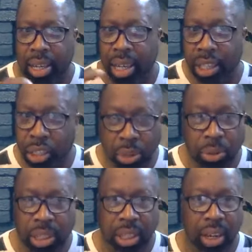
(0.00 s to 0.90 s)
issues
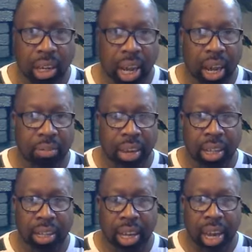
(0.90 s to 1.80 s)
in their life
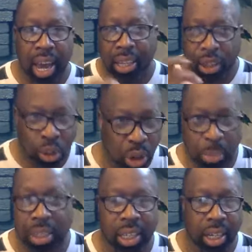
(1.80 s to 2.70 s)
and had
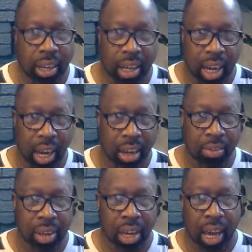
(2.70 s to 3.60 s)
trouble in their life
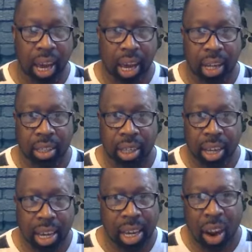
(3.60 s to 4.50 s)
and
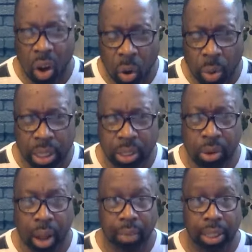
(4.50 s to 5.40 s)
he always
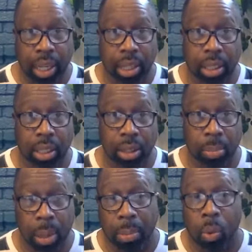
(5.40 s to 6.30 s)
gravitated to those
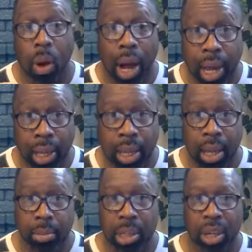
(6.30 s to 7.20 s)
people why
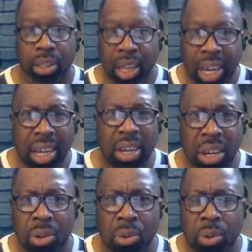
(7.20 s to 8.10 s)
because he
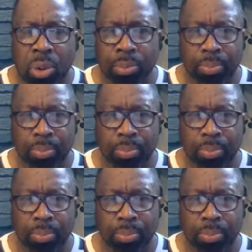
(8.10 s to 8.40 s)
knew